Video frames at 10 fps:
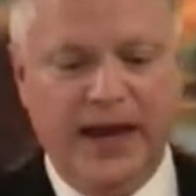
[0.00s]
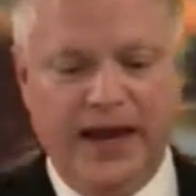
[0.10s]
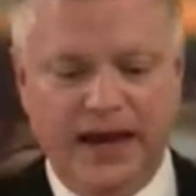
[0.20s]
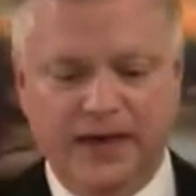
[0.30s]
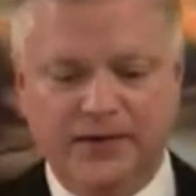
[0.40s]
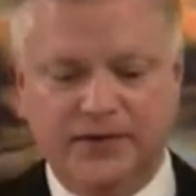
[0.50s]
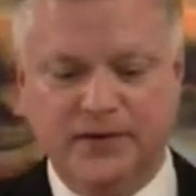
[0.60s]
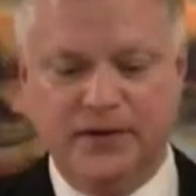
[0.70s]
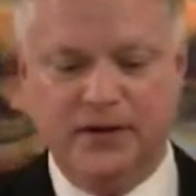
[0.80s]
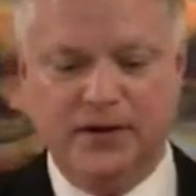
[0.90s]
and
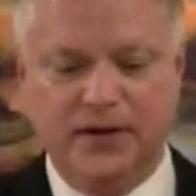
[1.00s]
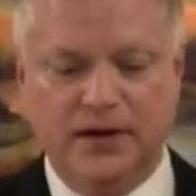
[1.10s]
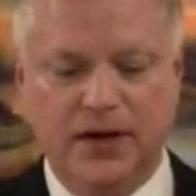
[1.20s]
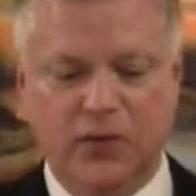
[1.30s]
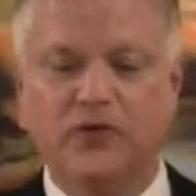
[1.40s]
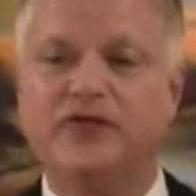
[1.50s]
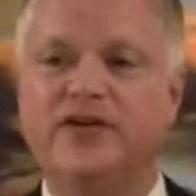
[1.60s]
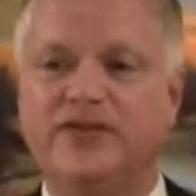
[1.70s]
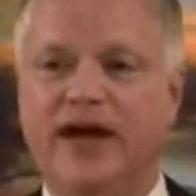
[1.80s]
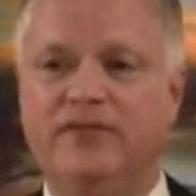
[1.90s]
it
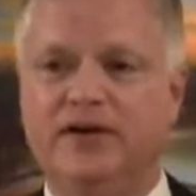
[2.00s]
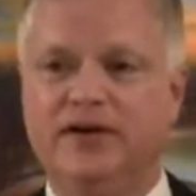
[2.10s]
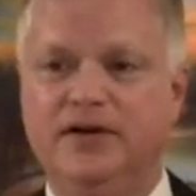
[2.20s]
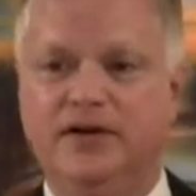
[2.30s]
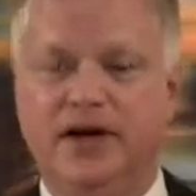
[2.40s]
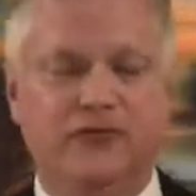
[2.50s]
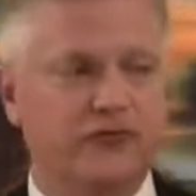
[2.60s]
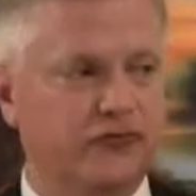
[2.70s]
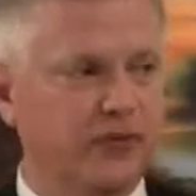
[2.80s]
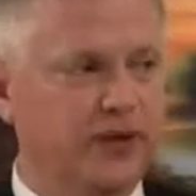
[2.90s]
wasn't as heavy as
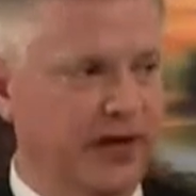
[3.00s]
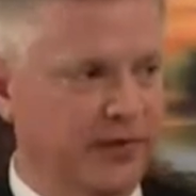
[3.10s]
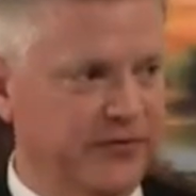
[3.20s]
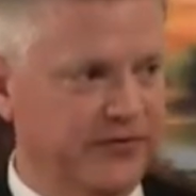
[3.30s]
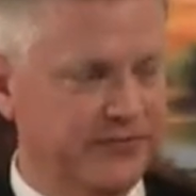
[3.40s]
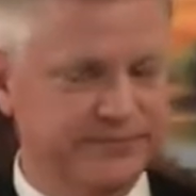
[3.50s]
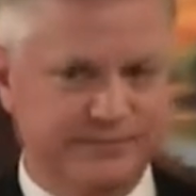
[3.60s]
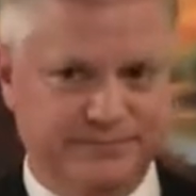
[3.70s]
the German helmets.